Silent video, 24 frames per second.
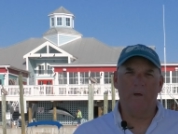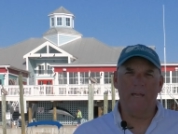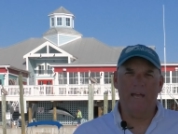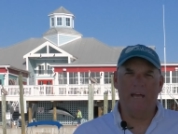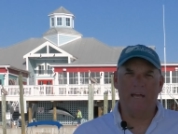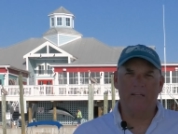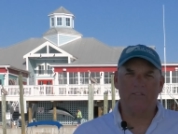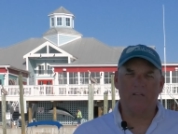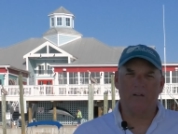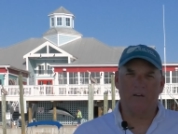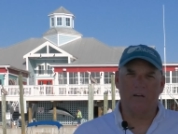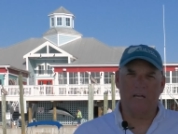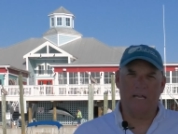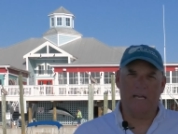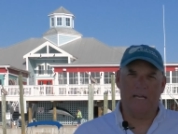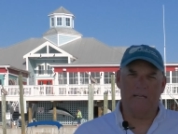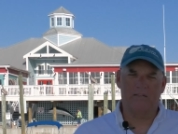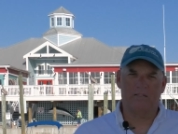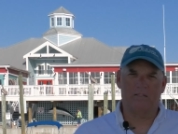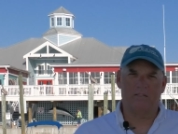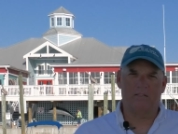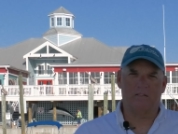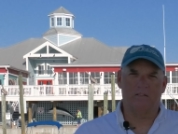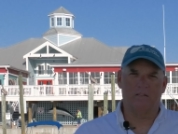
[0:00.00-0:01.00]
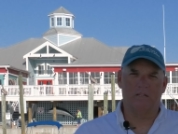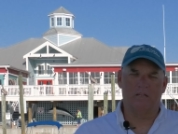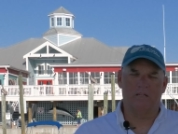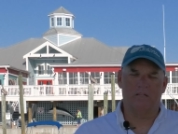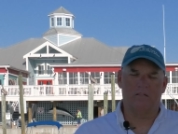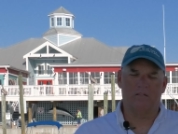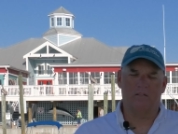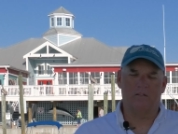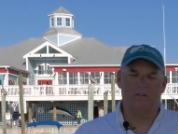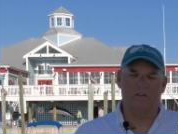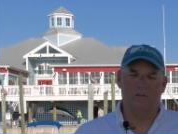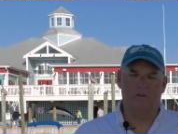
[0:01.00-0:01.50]
we ask our guests
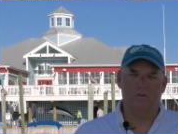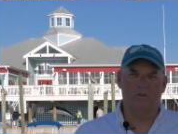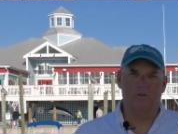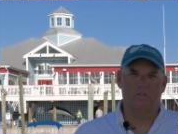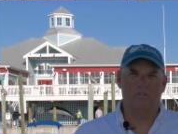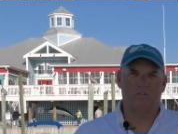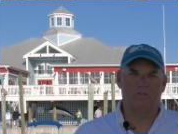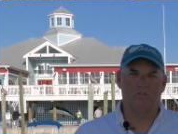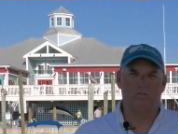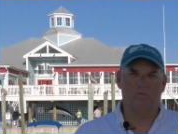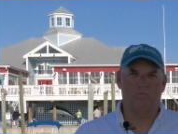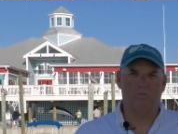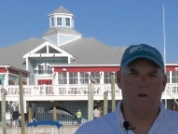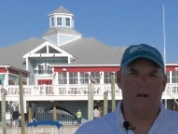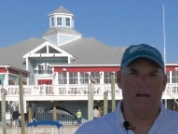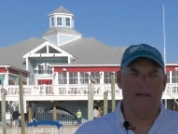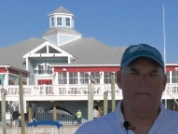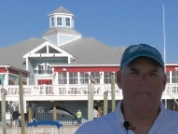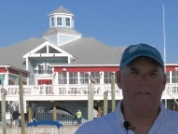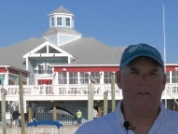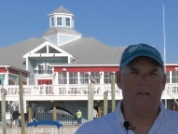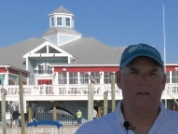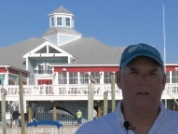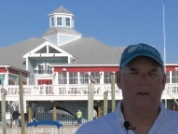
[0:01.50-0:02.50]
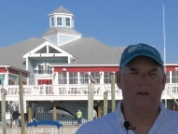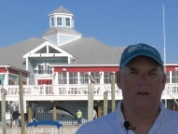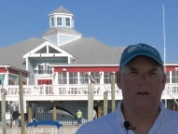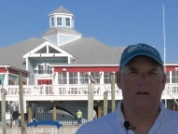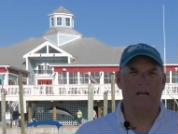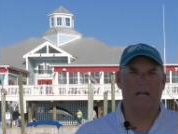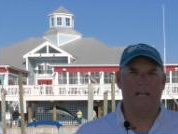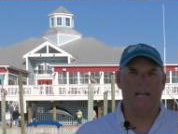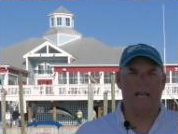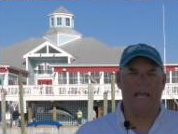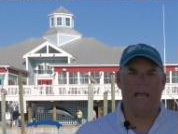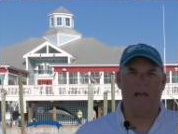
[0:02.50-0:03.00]
to do is to arrive
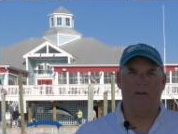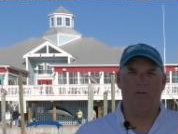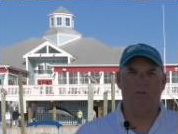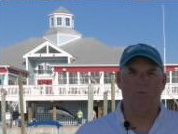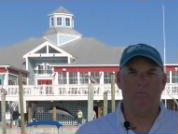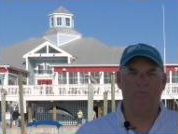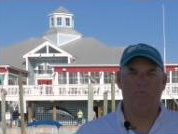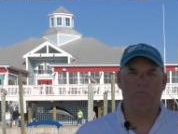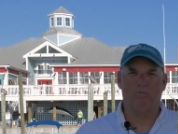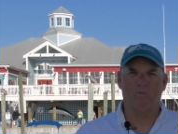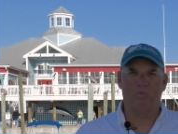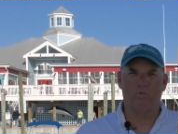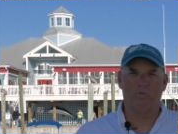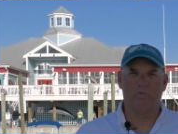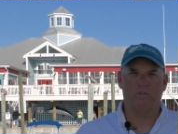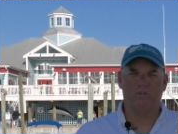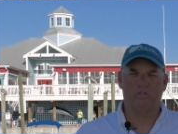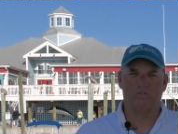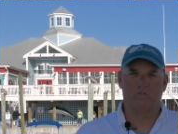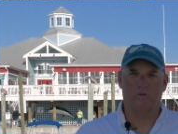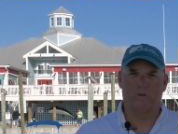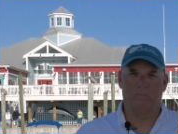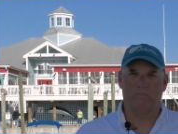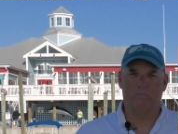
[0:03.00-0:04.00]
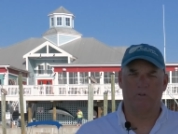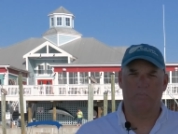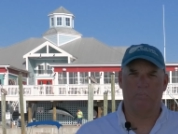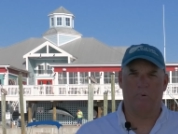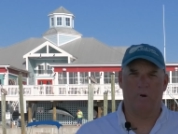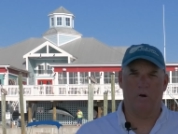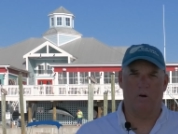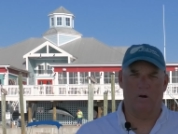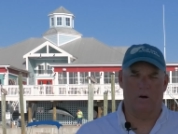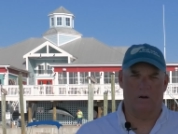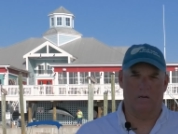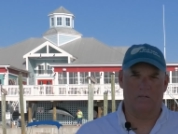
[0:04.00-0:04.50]
here an hour before the trip
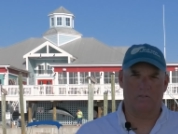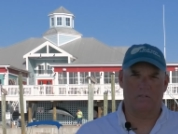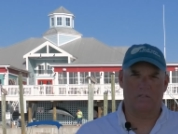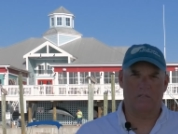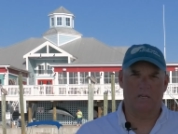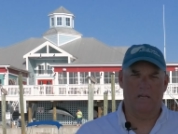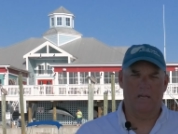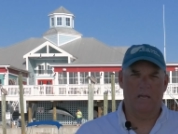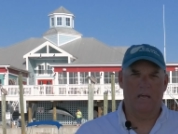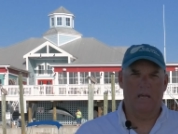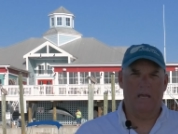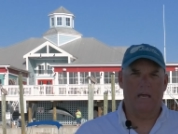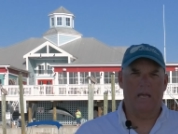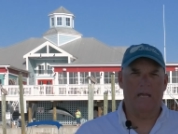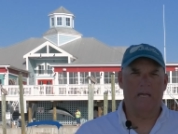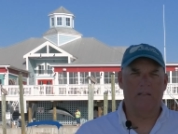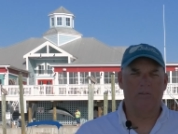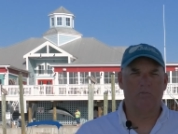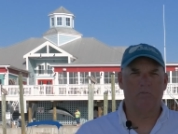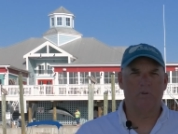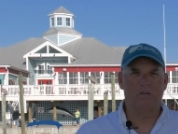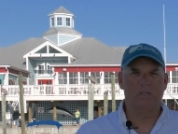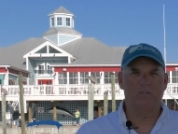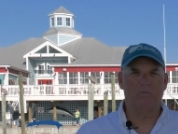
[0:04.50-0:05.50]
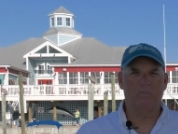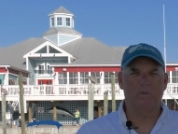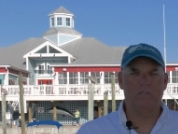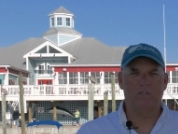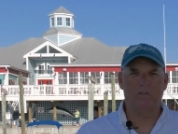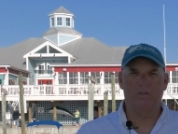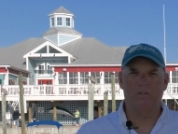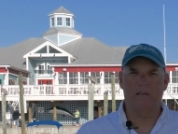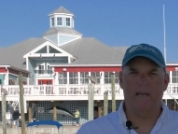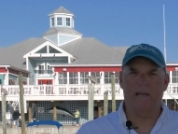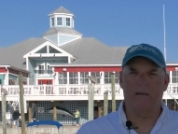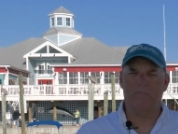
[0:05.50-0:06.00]
departs. And the reason we
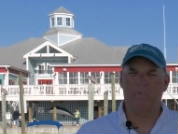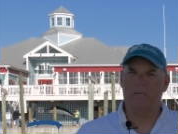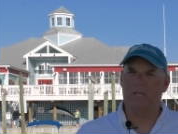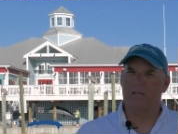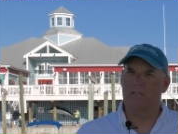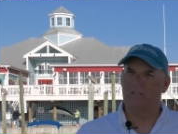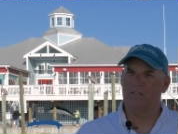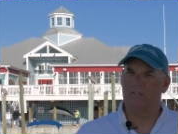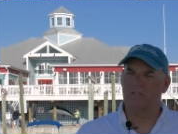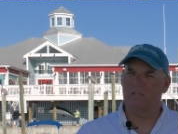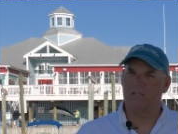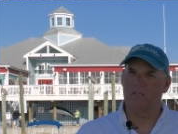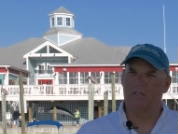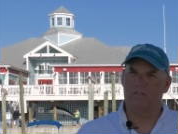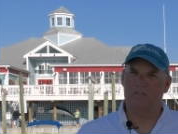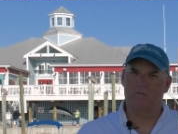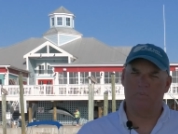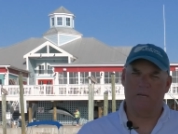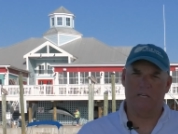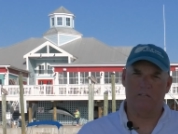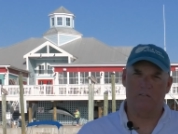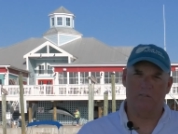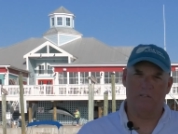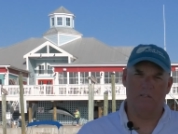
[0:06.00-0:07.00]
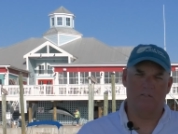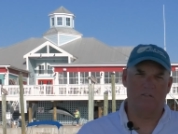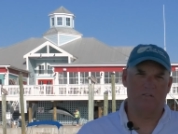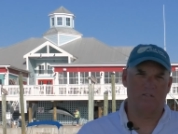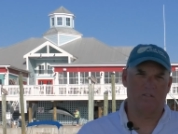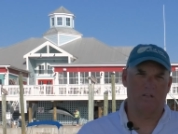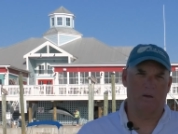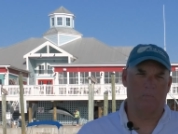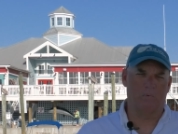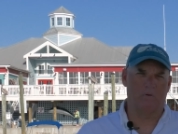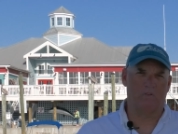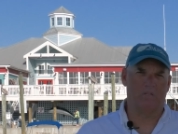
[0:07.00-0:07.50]
do that, because especially in the
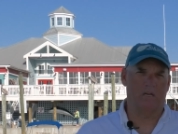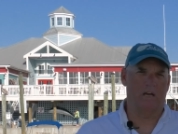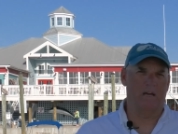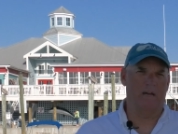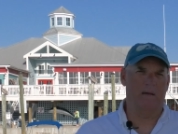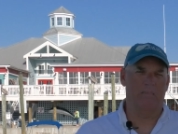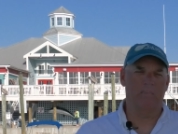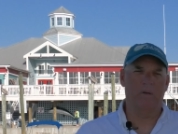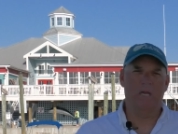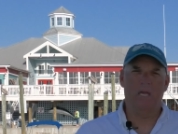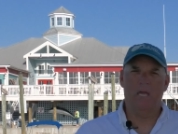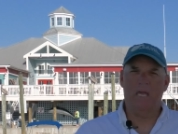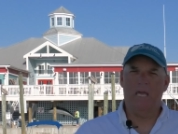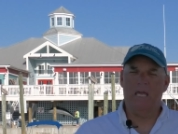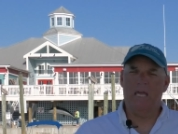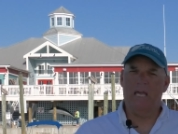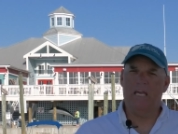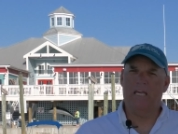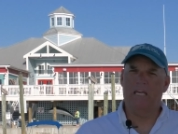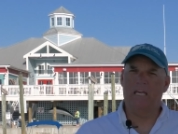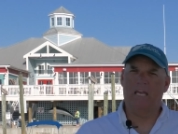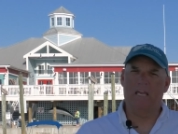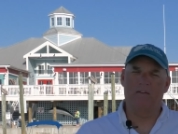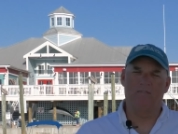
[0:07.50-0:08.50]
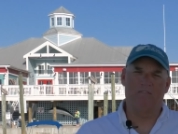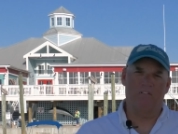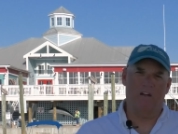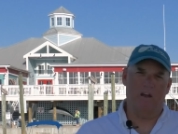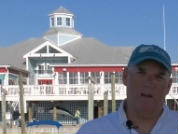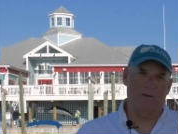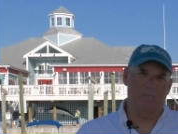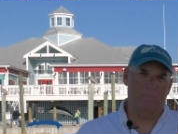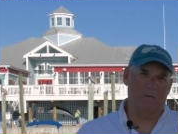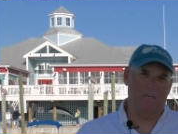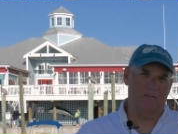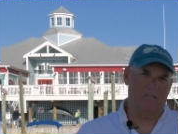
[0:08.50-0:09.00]
summertime, it can get
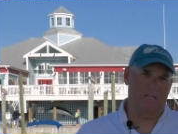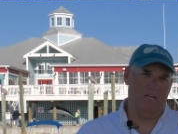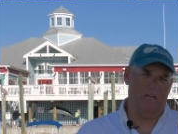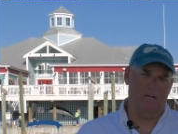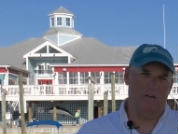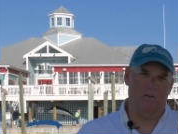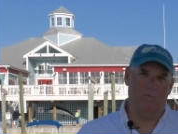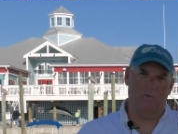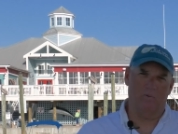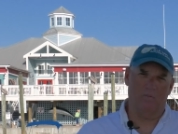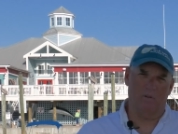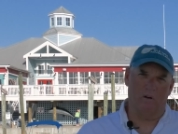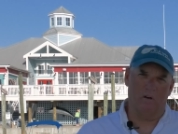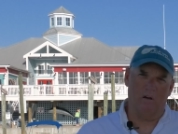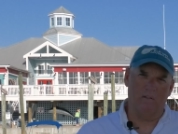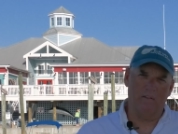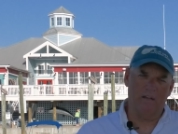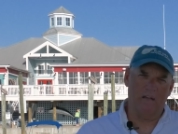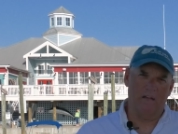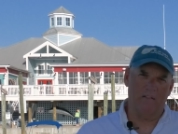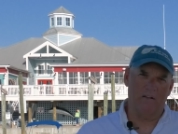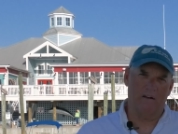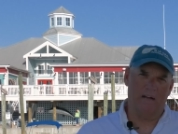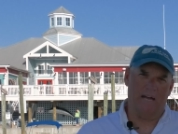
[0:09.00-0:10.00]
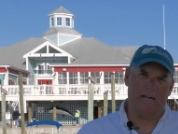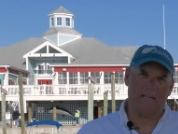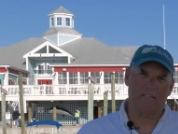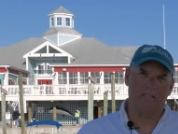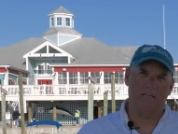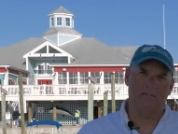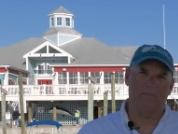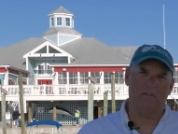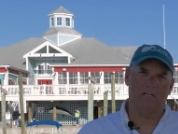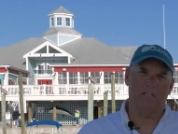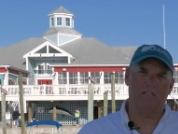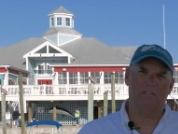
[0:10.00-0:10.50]
very busy here with all the other
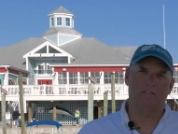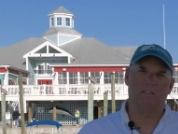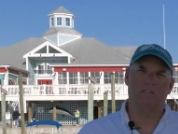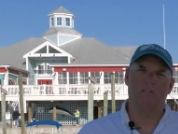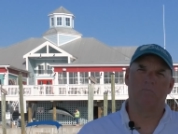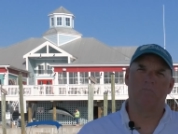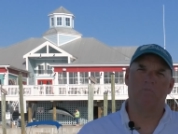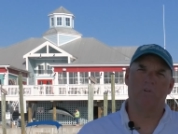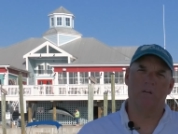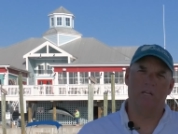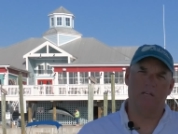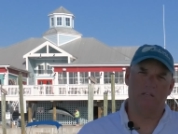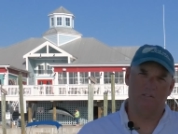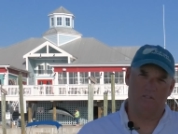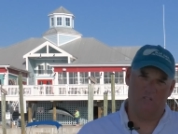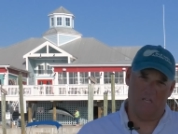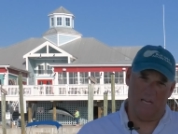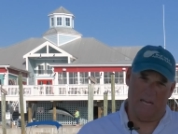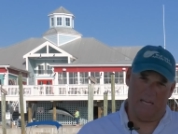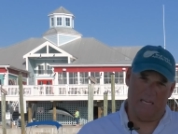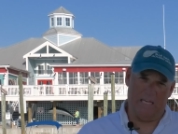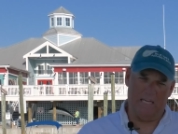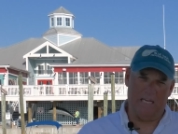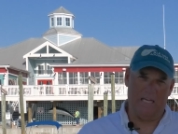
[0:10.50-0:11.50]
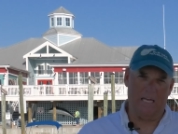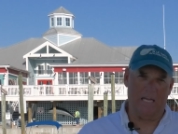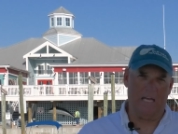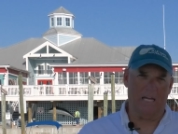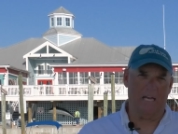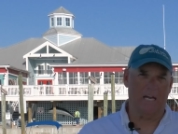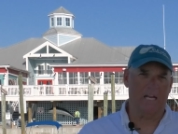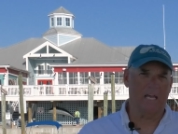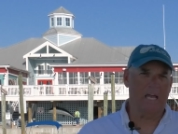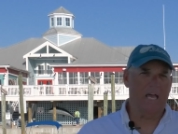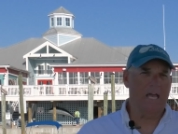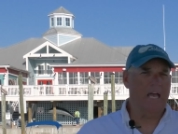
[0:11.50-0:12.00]
activities at the marina checking in,